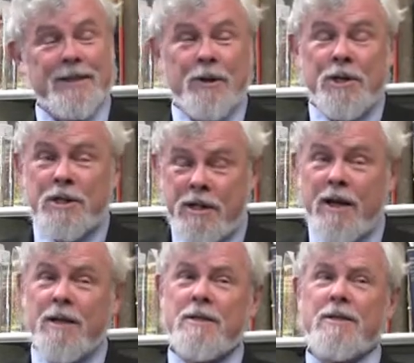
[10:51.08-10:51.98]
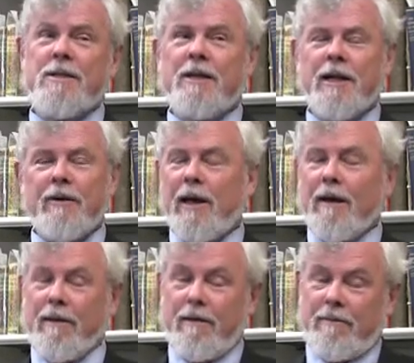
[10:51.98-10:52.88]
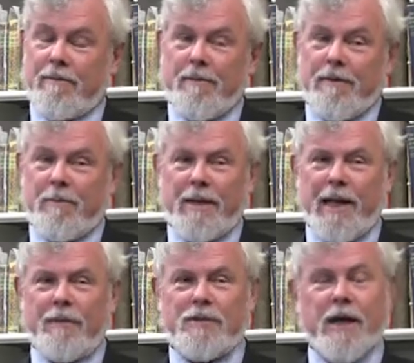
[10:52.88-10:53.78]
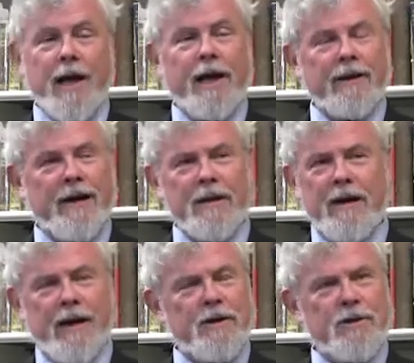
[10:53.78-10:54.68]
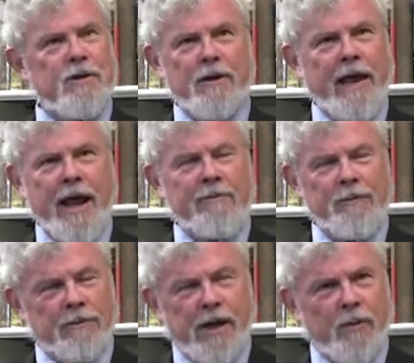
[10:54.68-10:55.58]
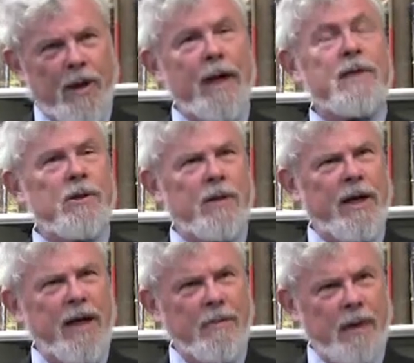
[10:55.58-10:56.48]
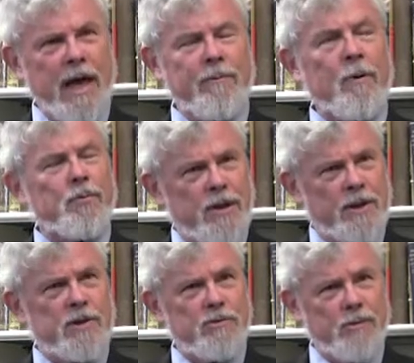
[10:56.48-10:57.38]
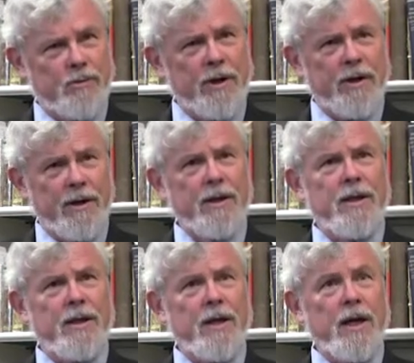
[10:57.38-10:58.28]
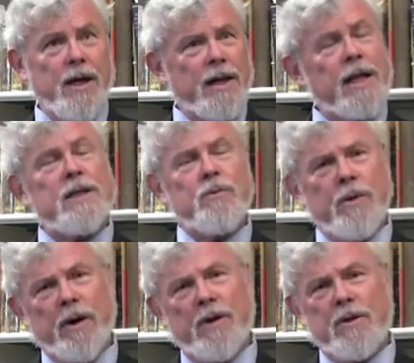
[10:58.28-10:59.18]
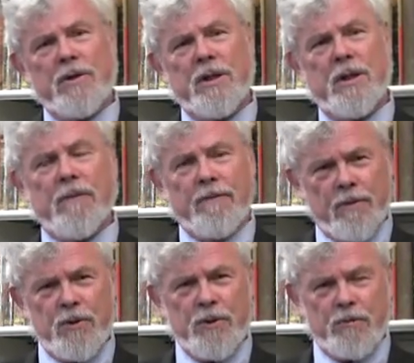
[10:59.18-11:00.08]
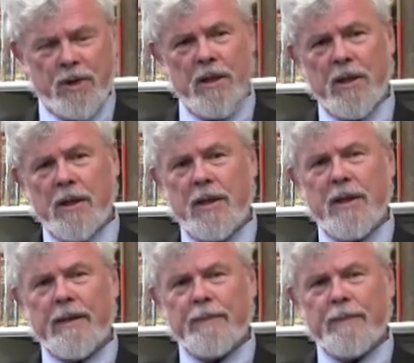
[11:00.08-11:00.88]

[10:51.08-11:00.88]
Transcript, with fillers: and so she says, You know, I, I mean, that was that. And I, and I just couldn't have him running wild, so I had, had him apprenticed to a printer. And that's where you see the first real